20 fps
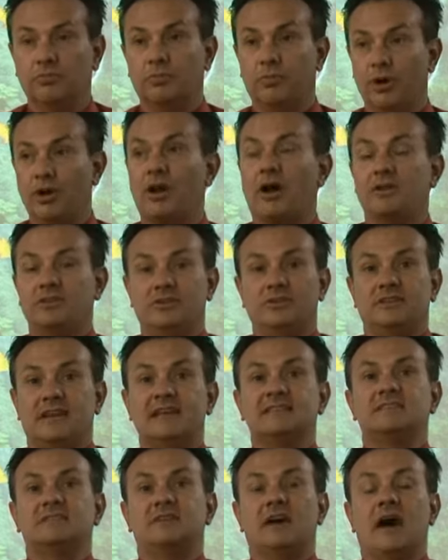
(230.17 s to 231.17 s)
put on your
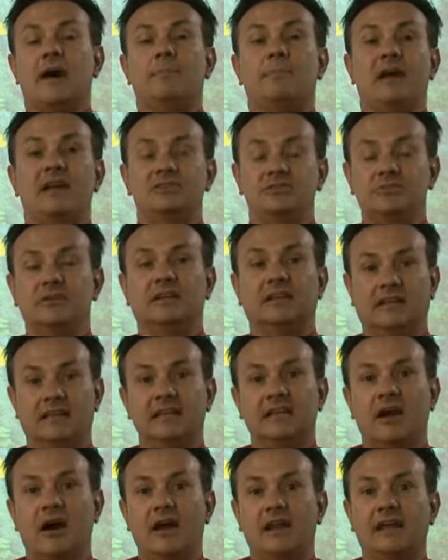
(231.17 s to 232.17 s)
desktop, and you could
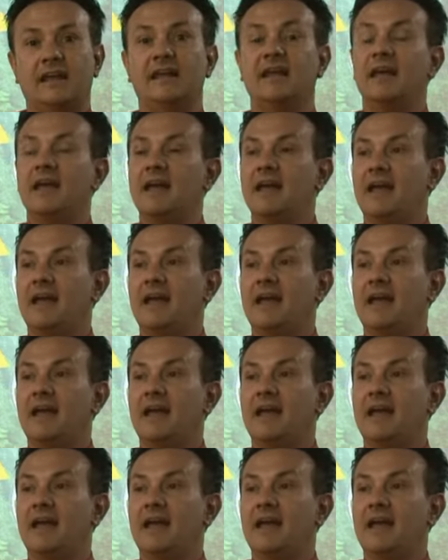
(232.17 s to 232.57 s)
click on it,